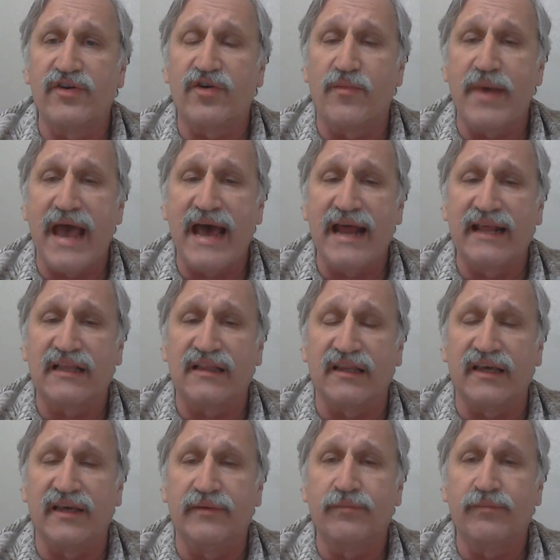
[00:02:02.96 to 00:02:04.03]

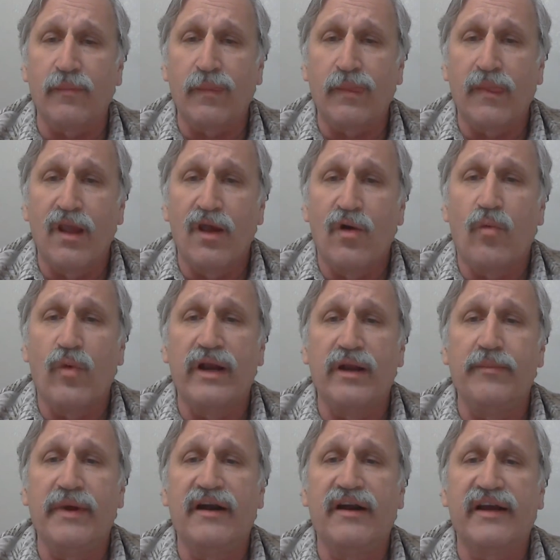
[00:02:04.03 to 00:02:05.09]
dramatically when
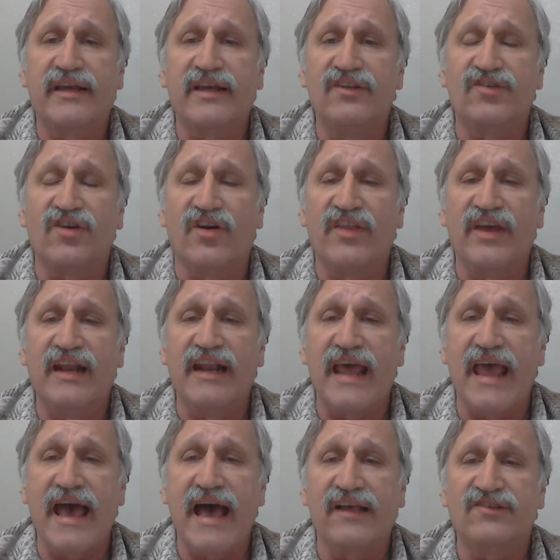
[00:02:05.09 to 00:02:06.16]
Americans are then
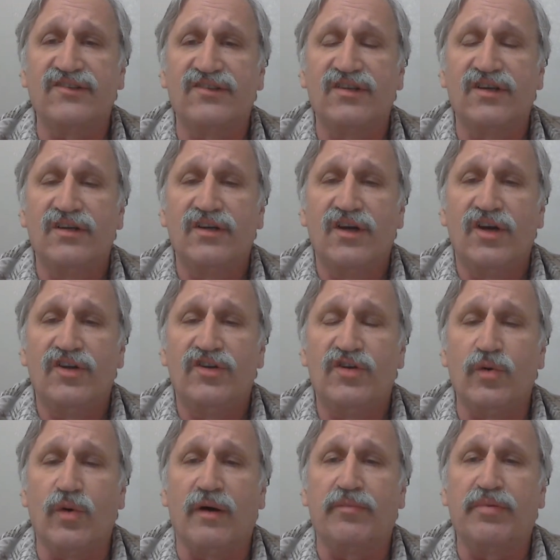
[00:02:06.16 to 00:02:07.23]
asked
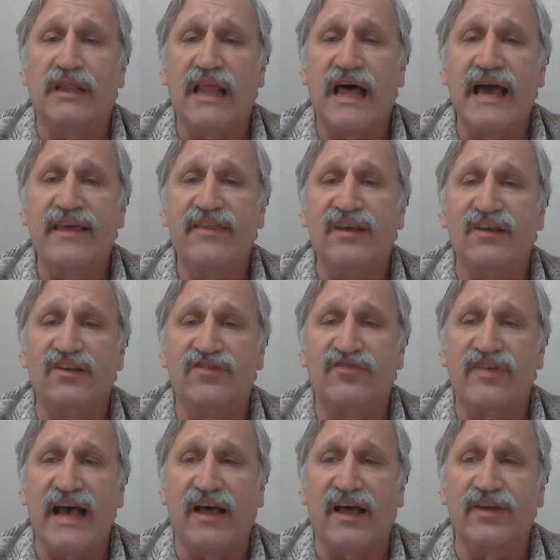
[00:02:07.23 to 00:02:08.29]
to apply these
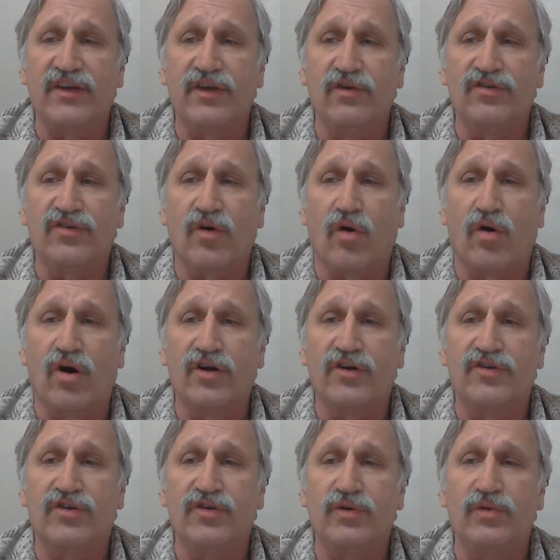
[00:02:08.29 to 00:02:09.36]
values or
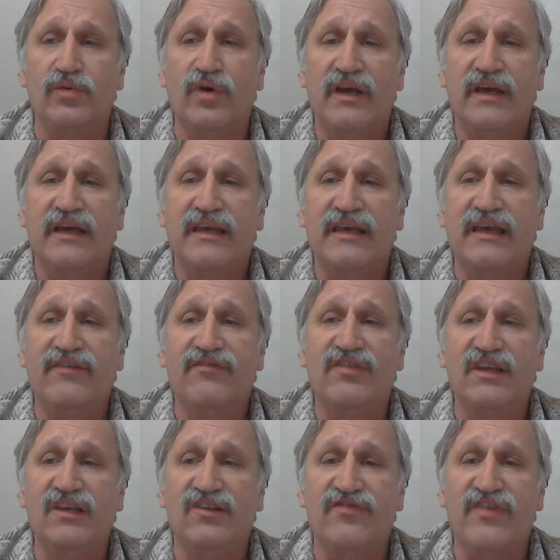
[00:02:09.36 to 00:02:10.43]
to give
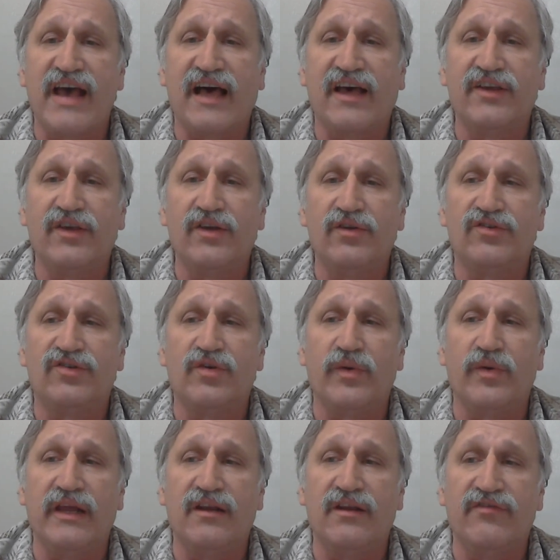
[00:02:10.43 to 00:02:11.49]
these values
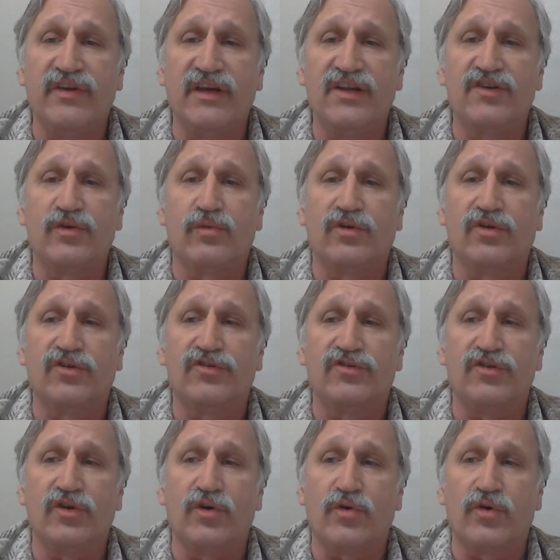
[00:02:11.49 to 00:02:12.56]
to individuals,
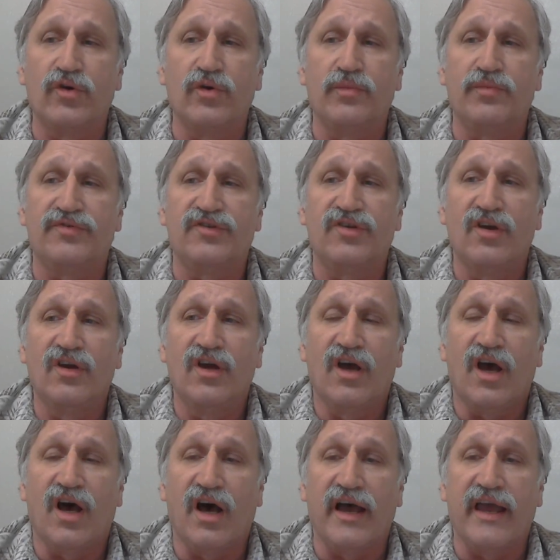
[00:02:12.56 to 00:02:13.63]
to groups,
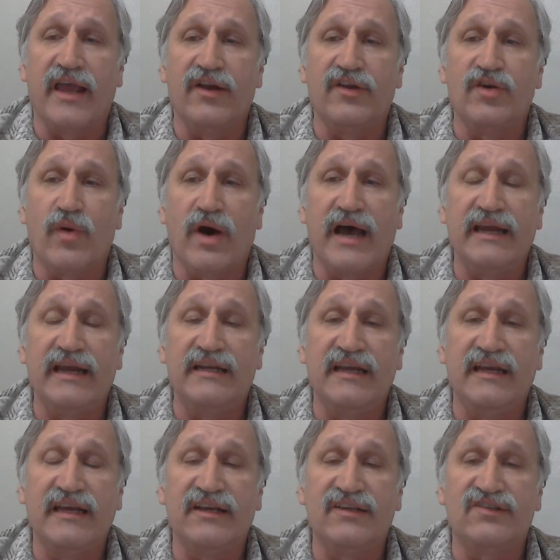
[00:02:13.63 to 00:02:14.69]
uh, and to
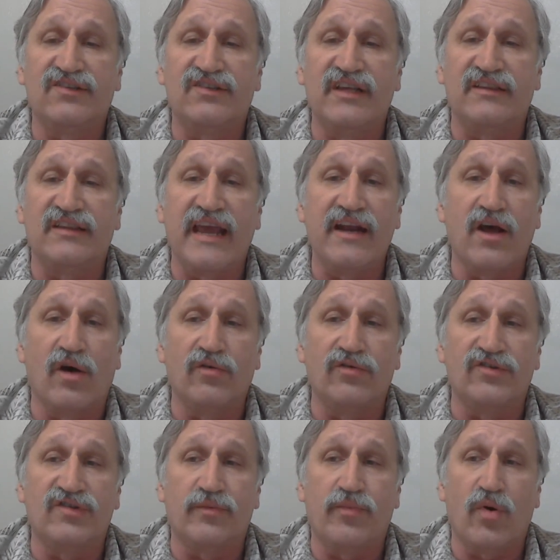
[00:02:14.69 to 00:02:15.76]
ideas that they
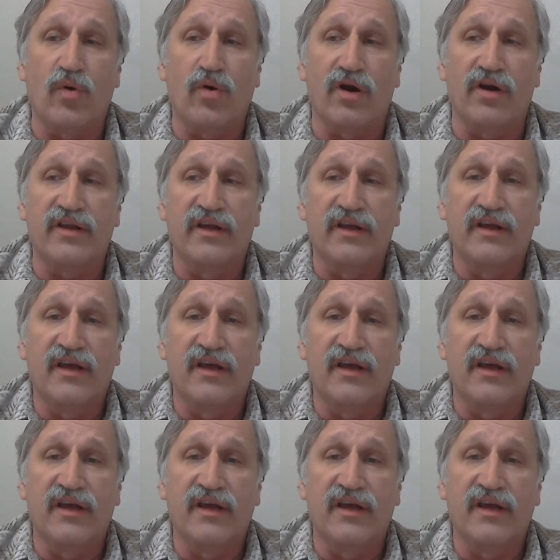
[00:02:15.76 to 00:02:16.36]
don't support.